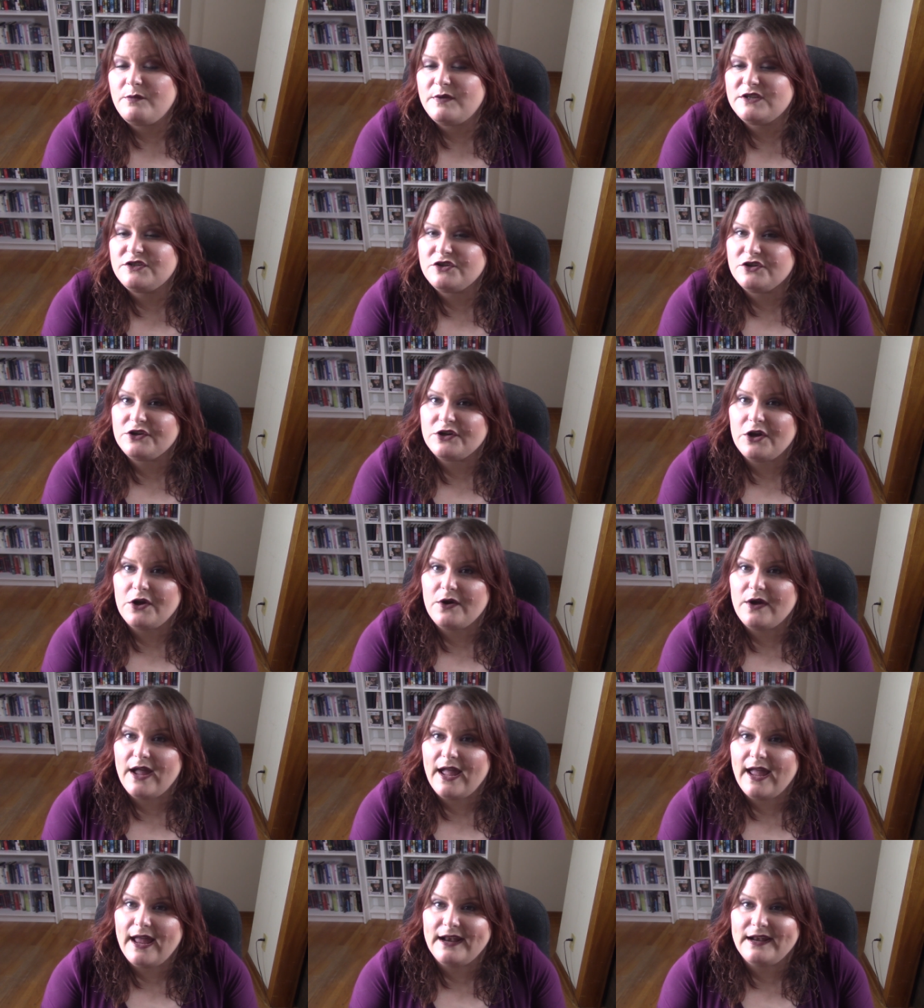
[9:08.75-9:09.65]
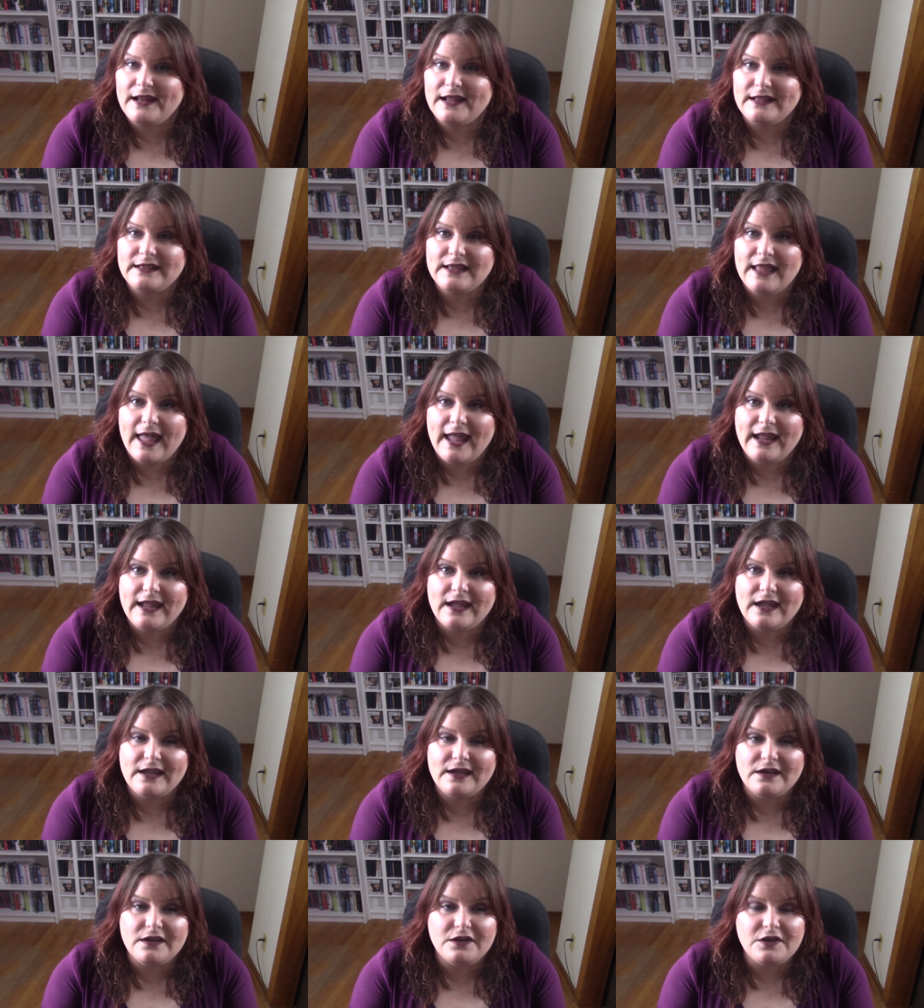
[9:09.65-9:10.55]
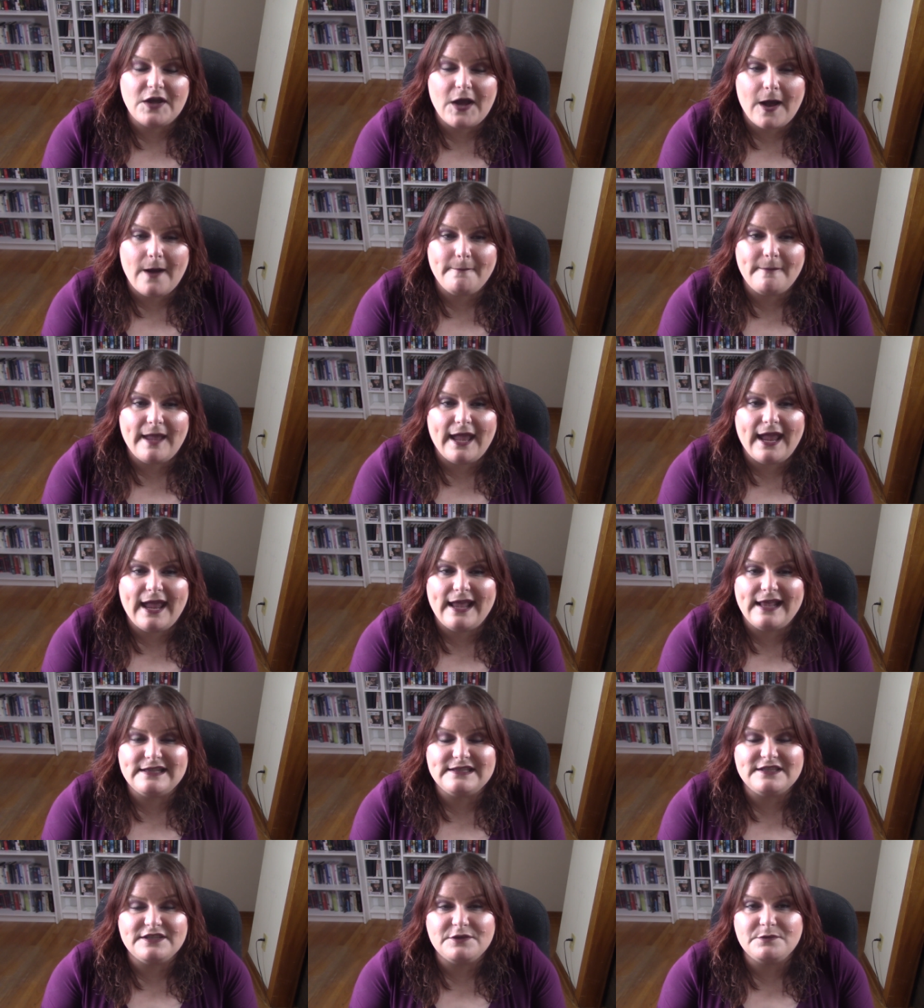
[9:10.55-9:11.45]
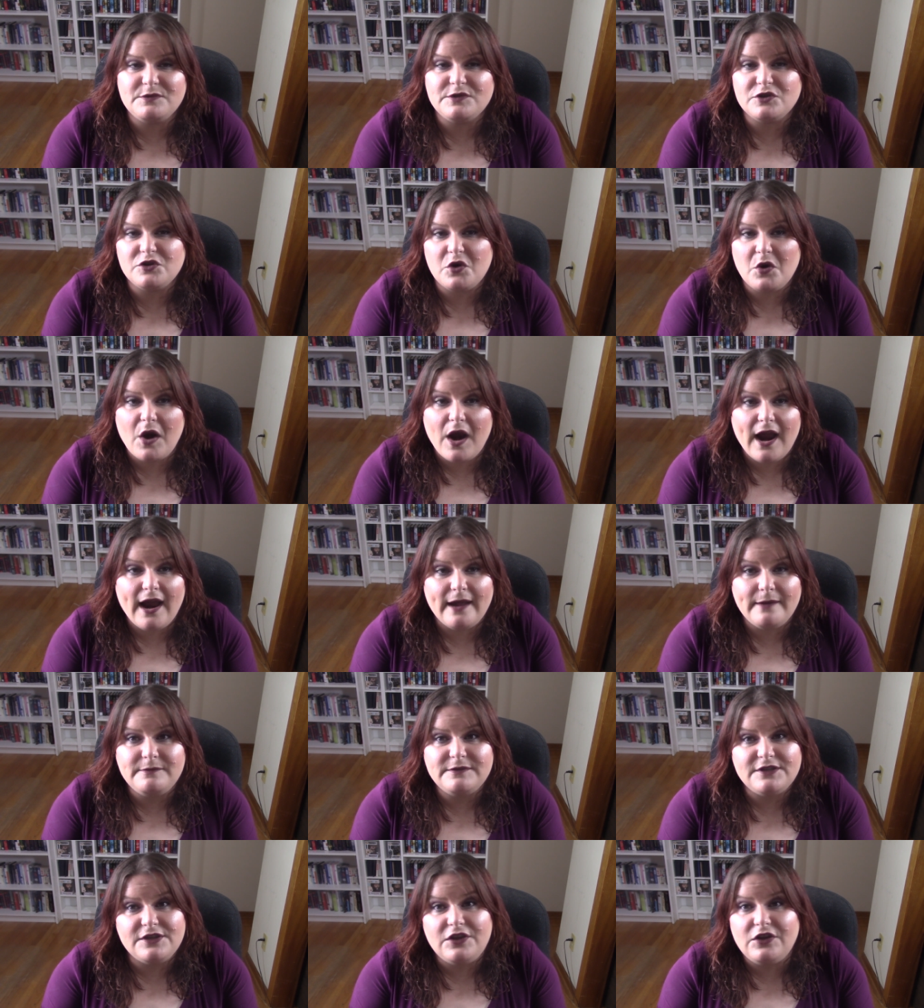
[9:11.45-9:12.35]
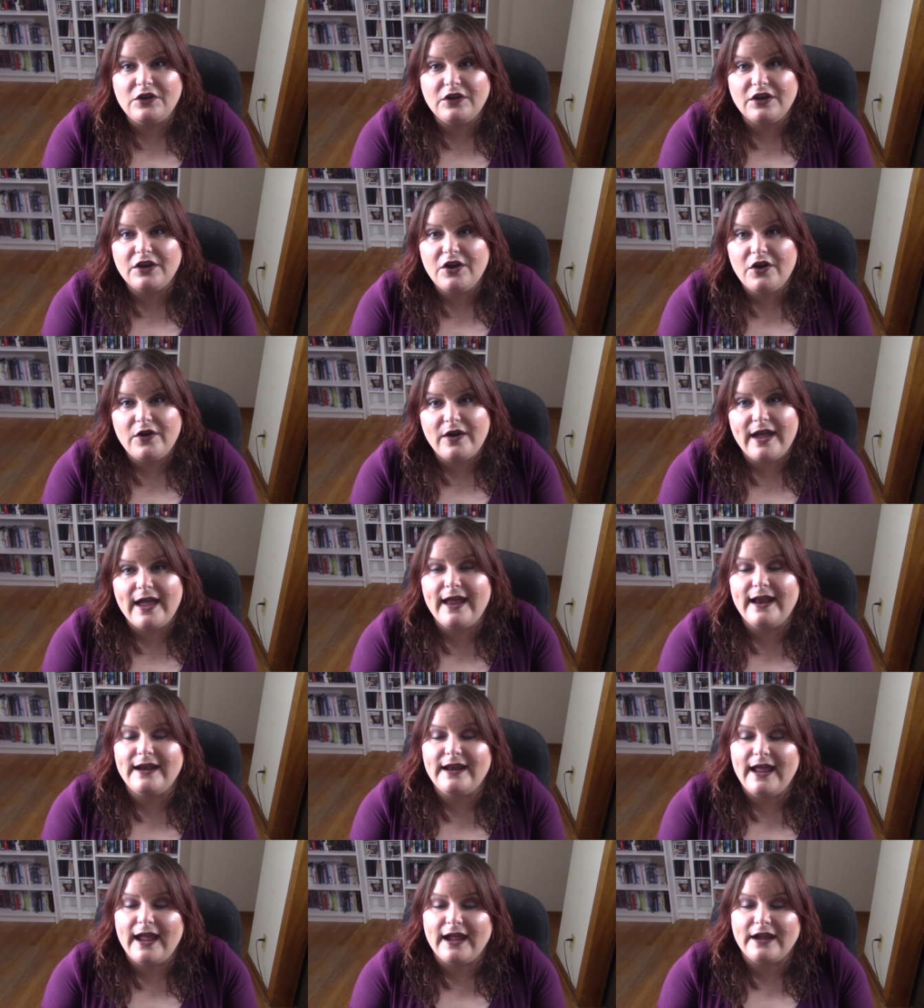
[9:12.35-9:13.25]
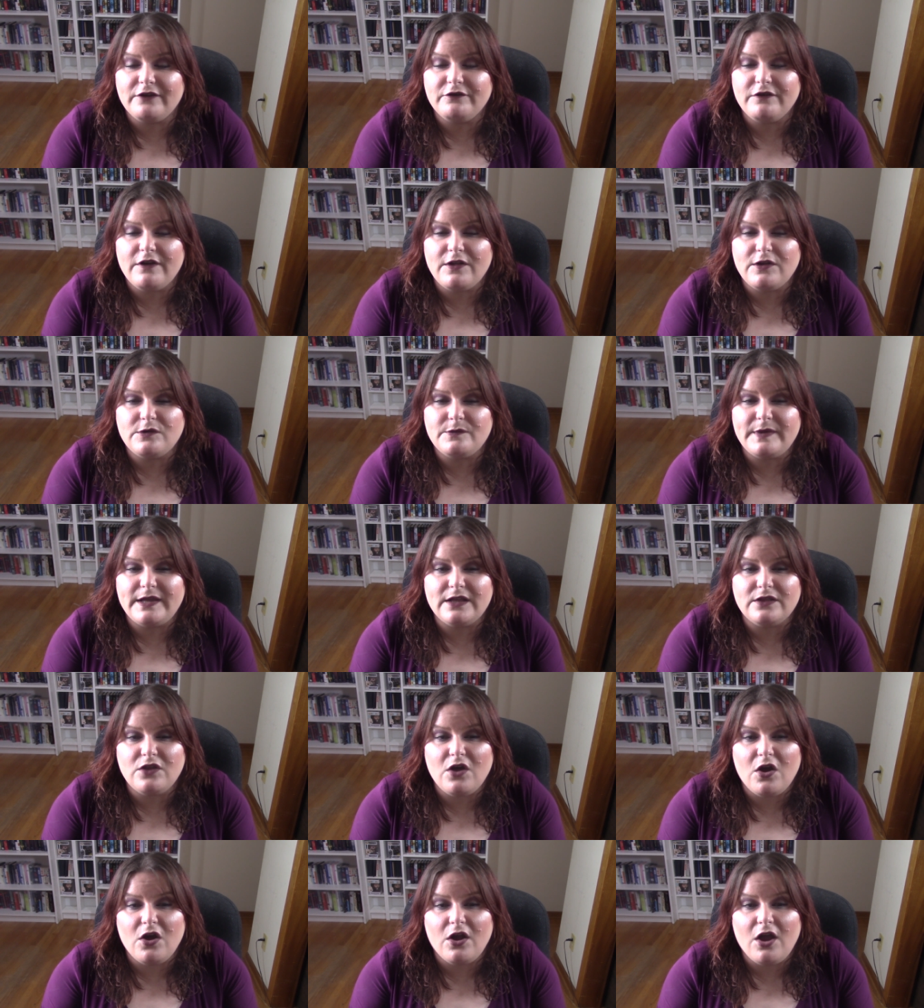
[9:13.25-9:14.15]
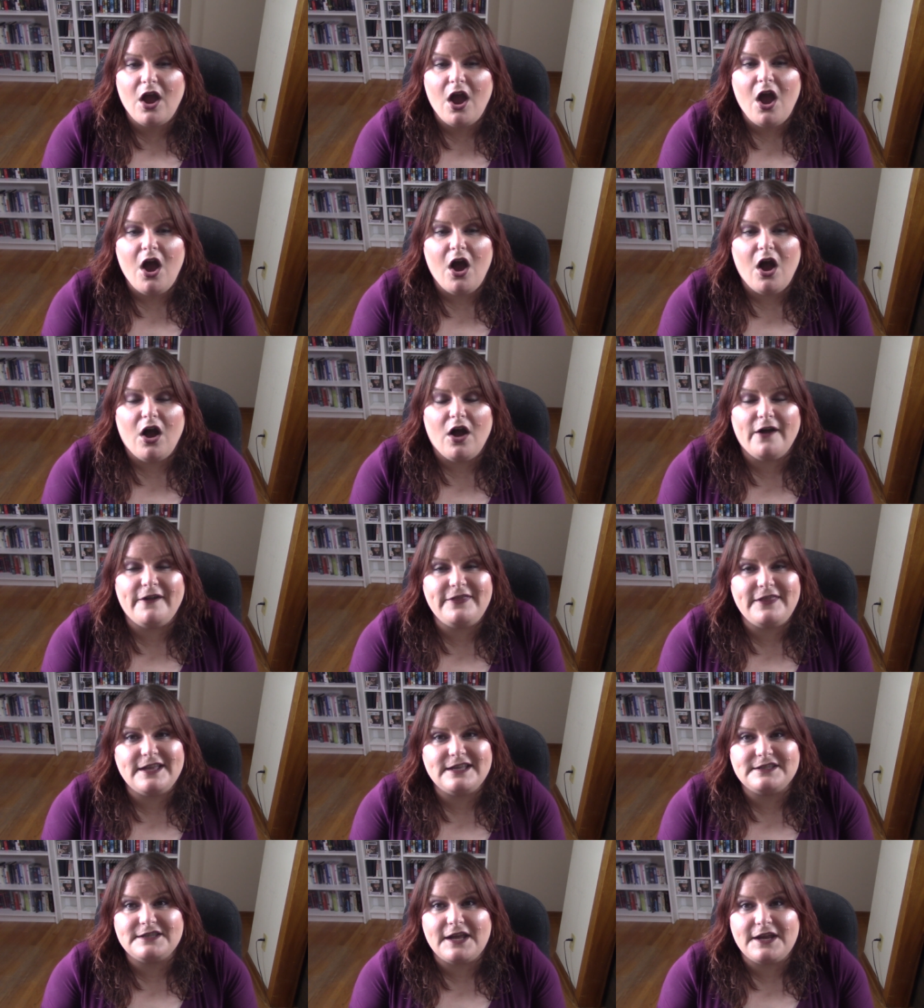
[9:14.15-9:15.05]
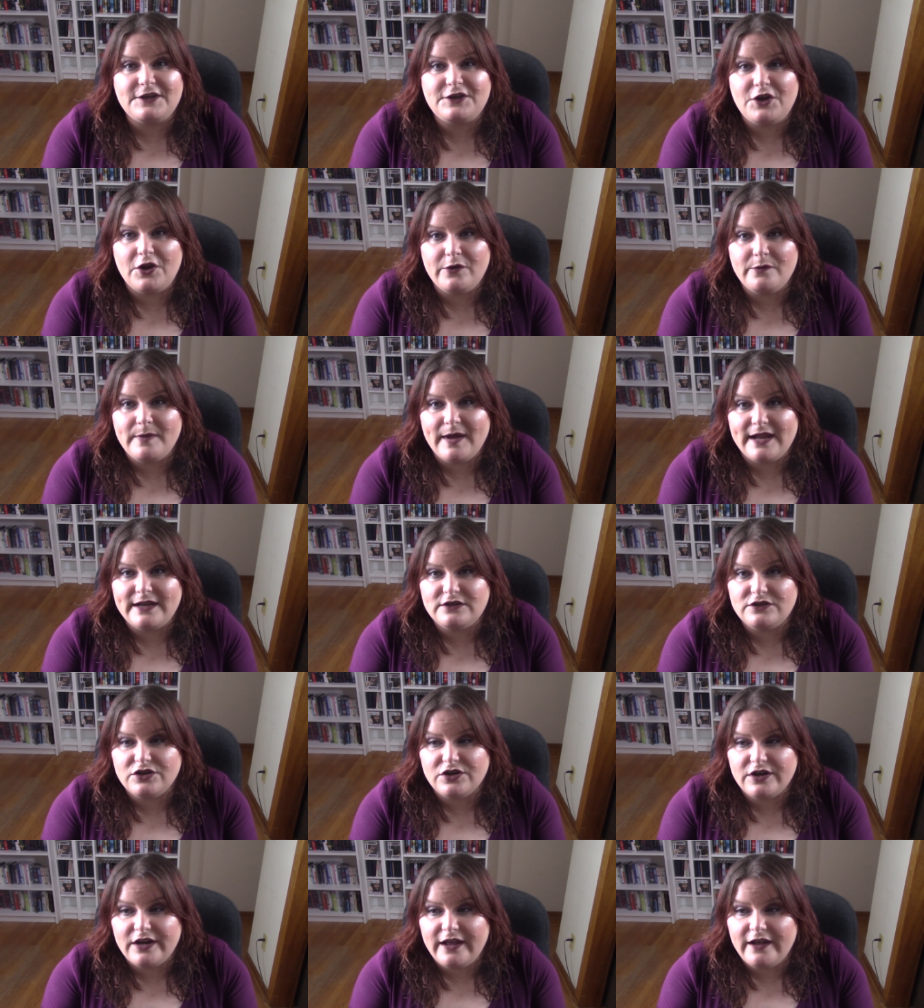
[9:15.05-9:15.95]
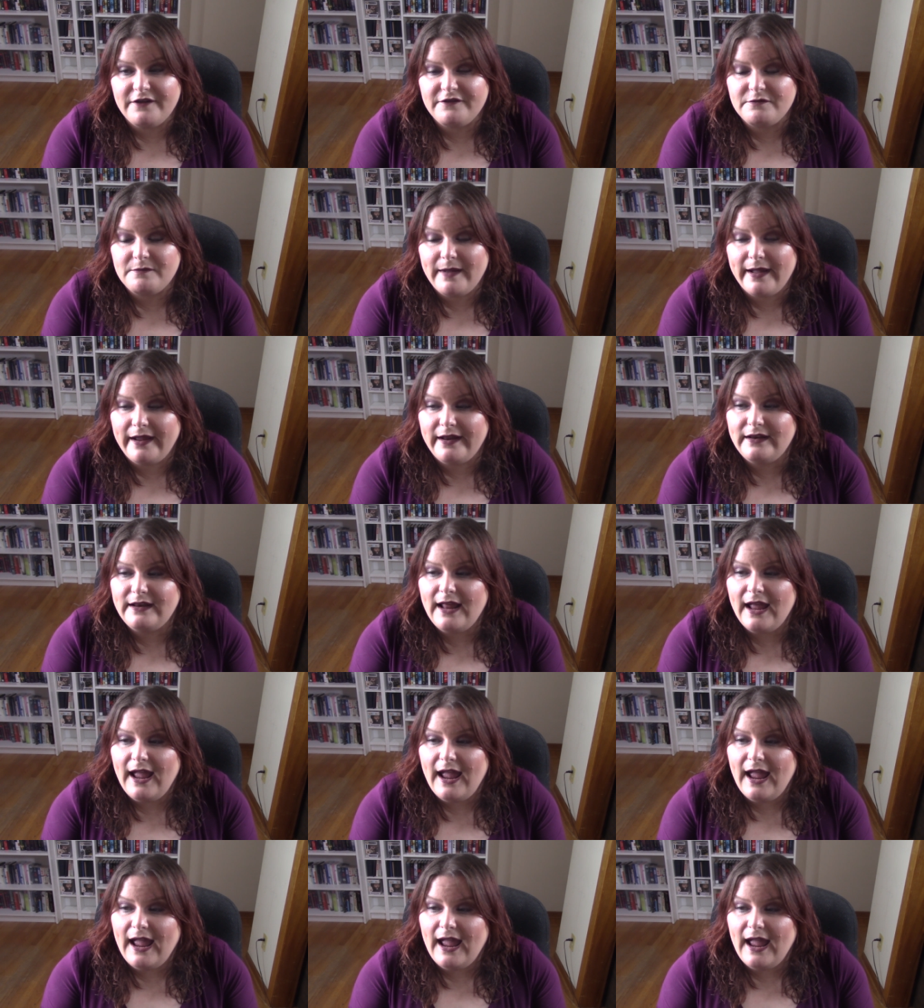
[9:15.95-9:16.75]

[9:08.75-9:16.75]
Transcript: Be sure to go ahead and like, comment, and subscribe, so you can go ahead and follow me along on this nobody journey of mine